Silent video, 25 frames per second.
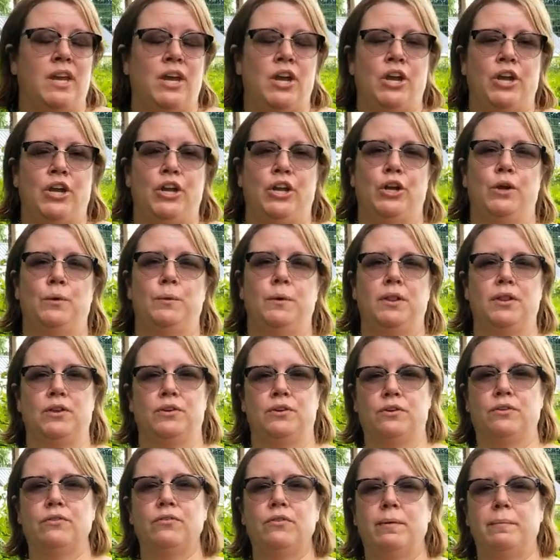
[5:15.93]
you know, we
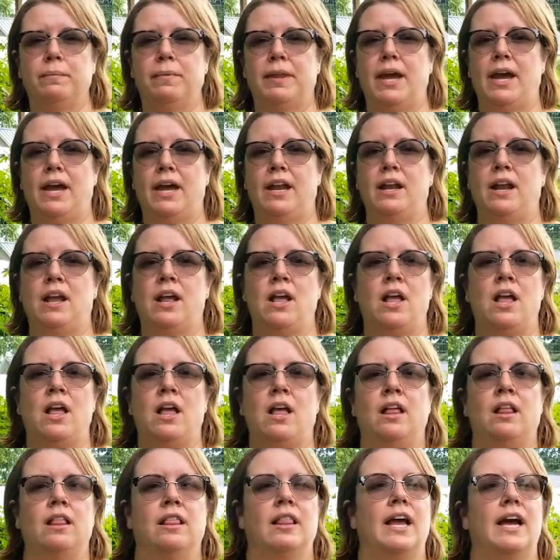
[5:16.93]
learn from that.
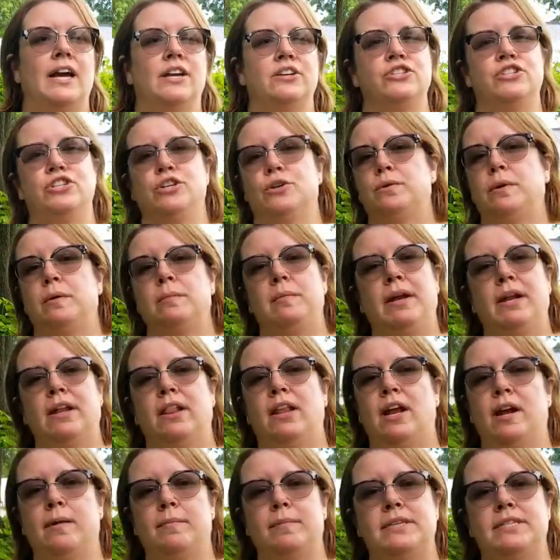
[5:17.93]
Last year we made a
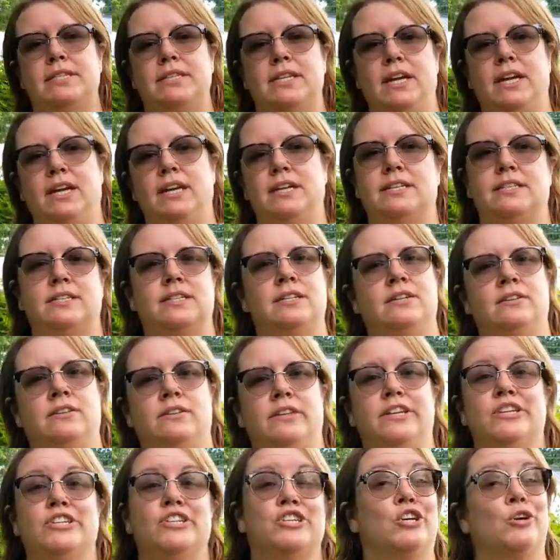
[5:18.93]
lot of mistakes.
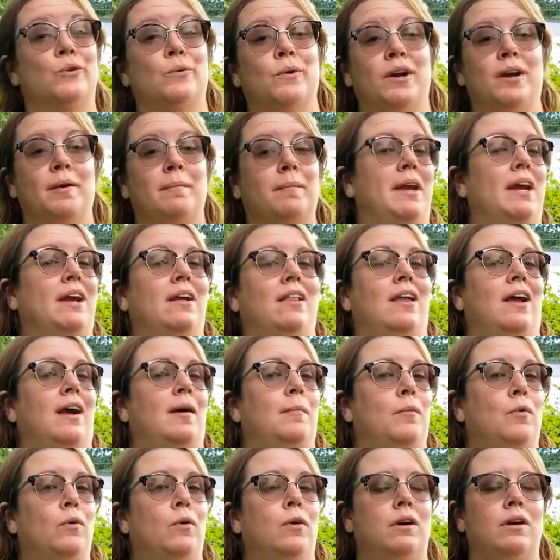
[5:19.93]
This year we're going to make a lot
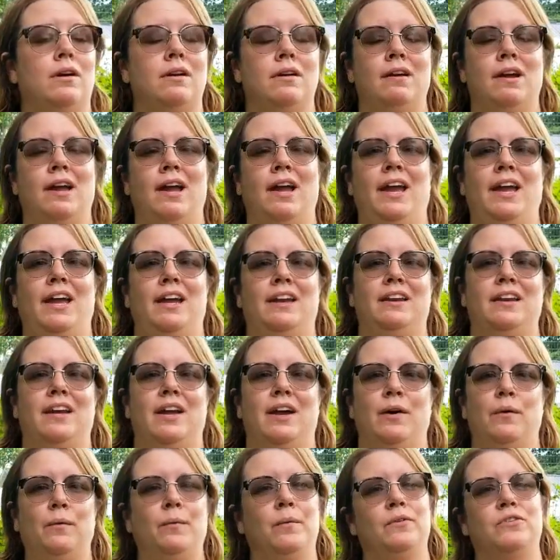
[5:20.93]
more, and
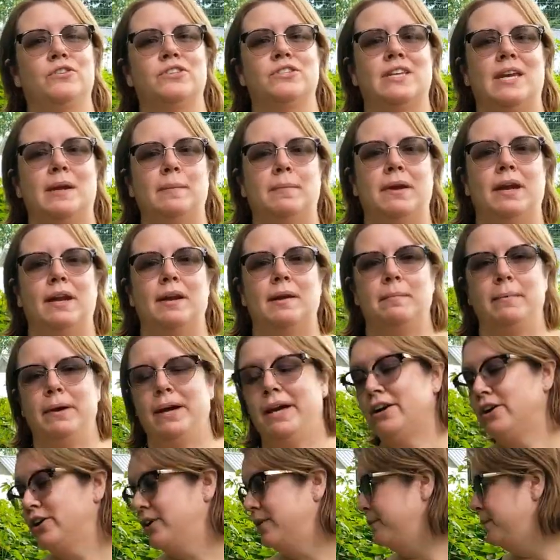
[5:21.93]
we'll just keep getting
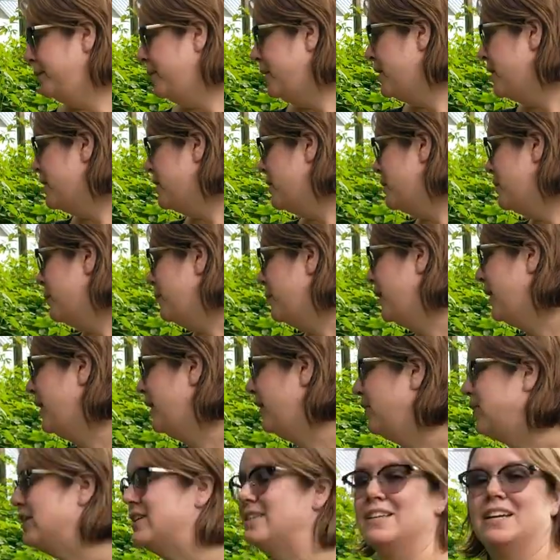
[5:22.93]
better. But it
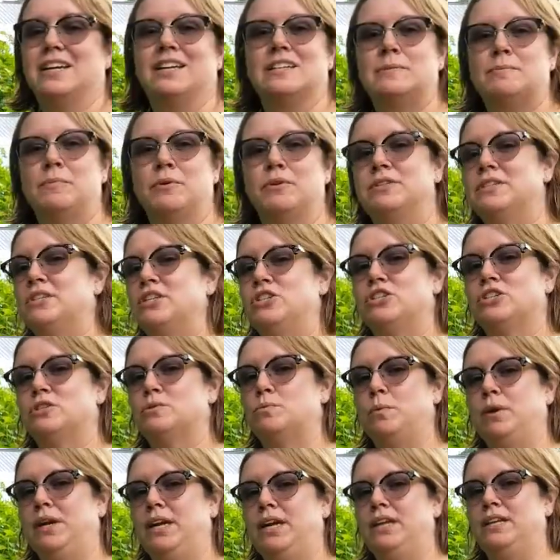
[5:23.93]
looks like it's mostly just
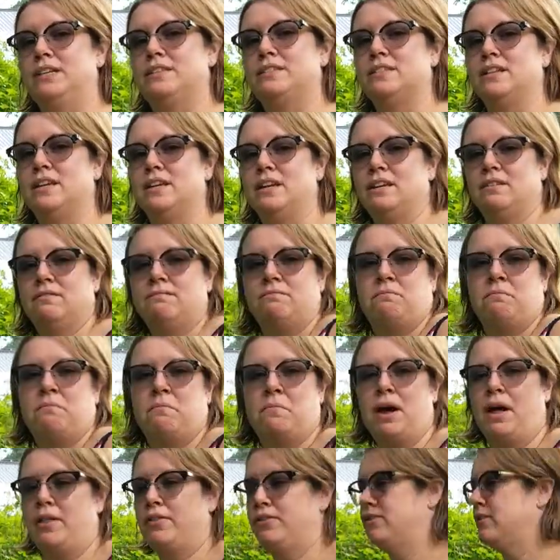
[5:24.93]
weeds and
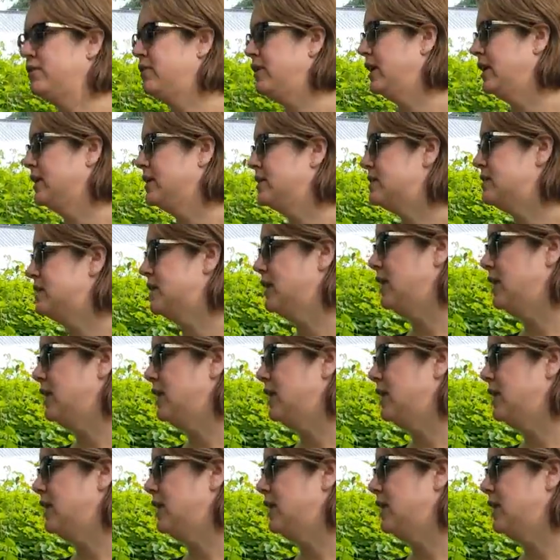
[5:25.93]
other things in